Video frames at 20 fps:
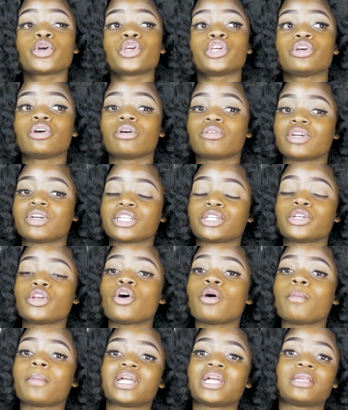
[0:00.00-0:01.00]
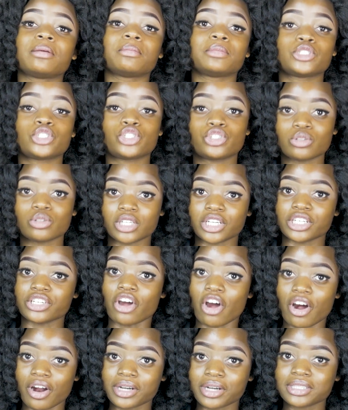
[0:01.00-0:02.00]
you already know my name is Julian
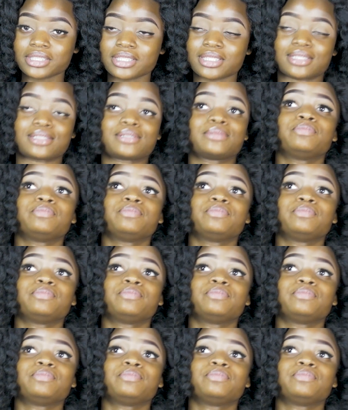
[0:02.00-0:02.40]
Hart,